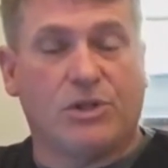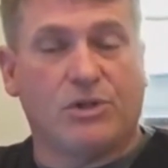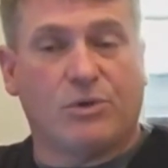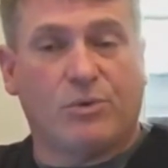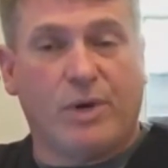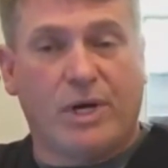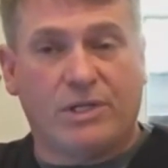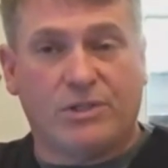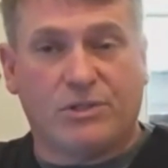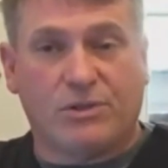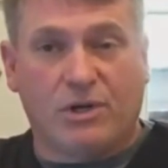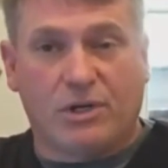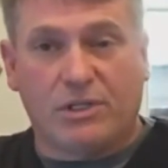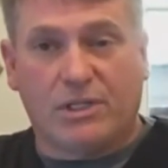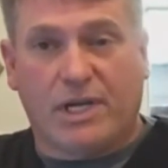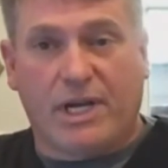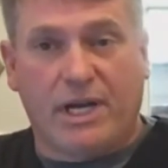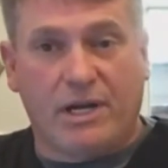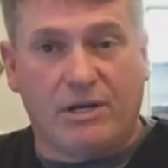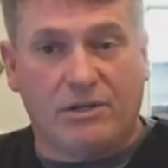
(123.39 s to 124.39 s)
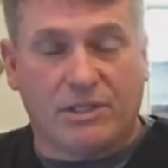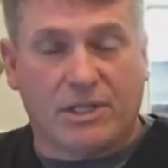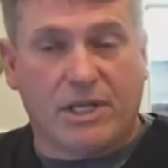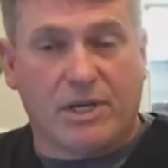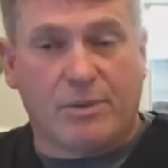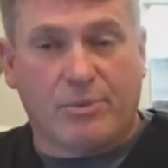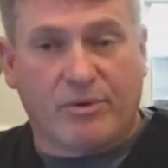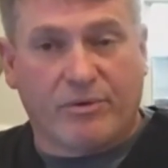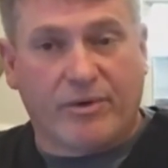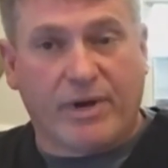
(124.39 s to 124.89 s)
that the restaurant cares that
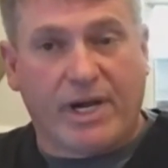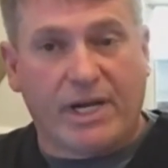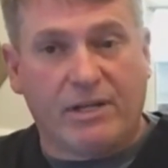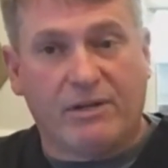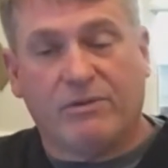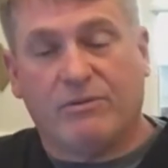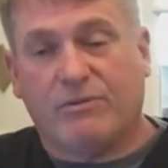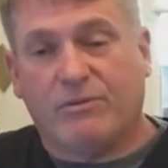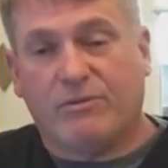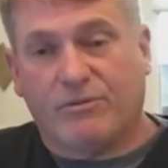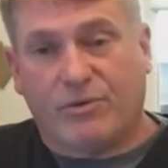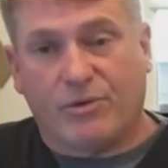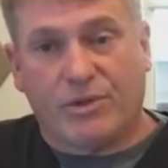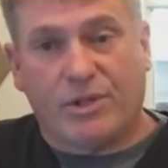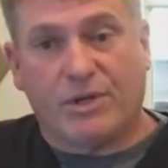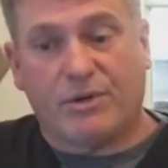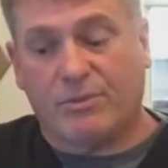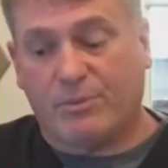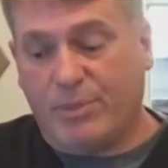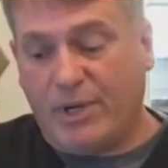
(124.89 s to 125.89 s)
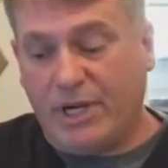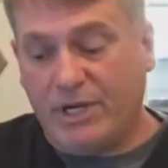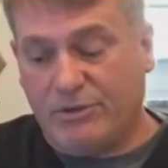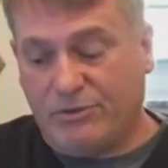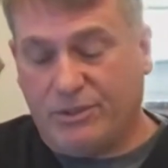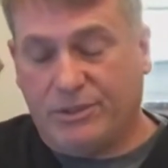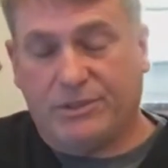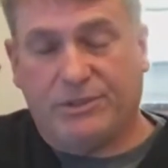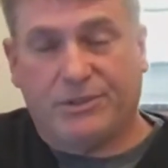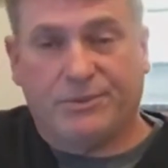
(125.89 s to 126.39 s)
they provide it for their
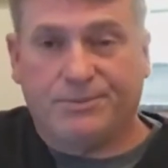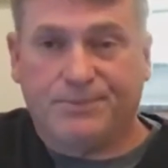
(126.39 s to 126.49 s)
patrons.